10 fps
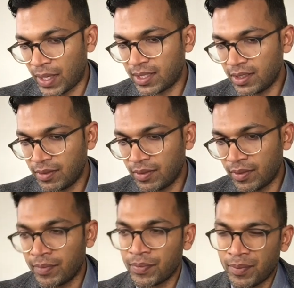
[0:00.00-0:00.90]
better
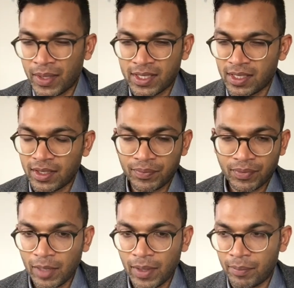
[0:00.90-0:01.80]
because a
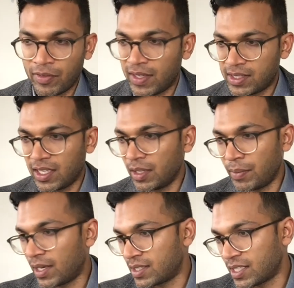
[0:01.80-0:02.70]
L M A provides slightly
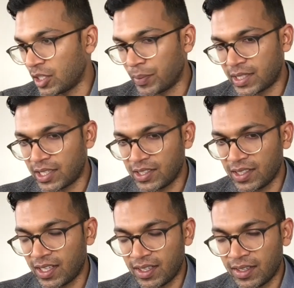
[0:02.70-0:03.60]
better seal
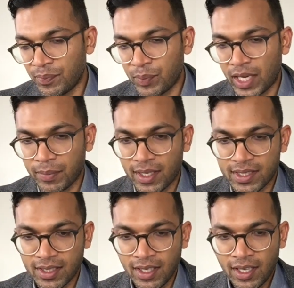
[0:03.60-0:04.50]
potentially than a bag
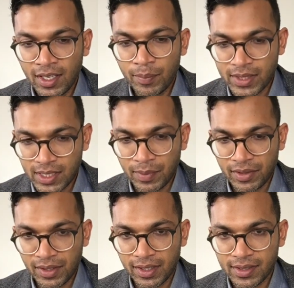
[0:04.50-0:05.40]
mask, but
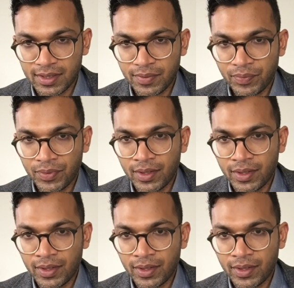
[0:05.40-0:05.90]
similar things.